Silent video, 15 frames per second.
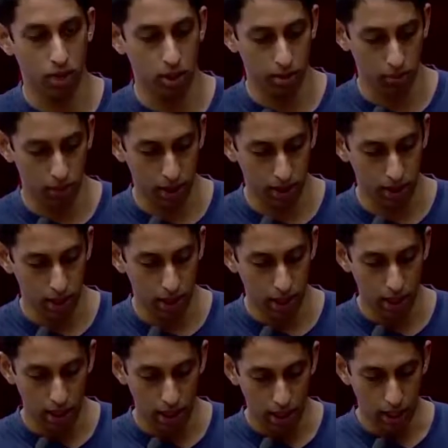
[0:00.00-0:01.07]
entrepreneurs
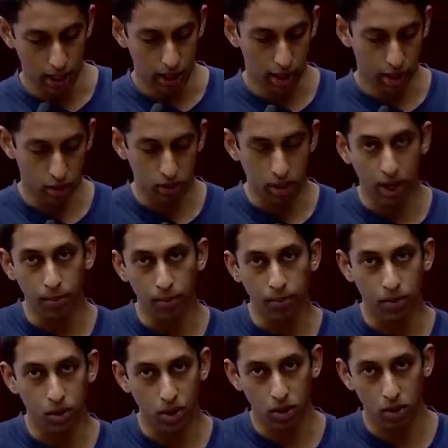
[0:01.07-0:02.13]
to come
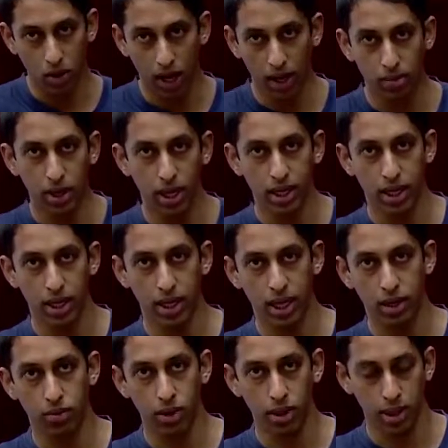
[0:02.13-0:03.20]
collaborate and
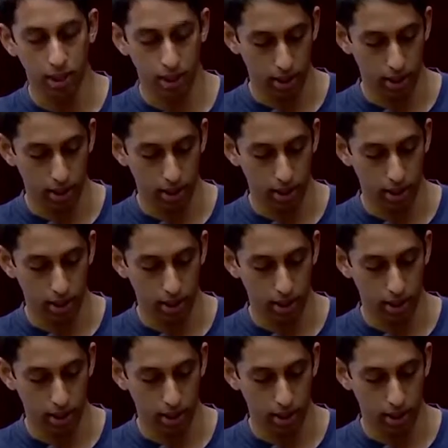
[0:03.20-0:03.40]
network.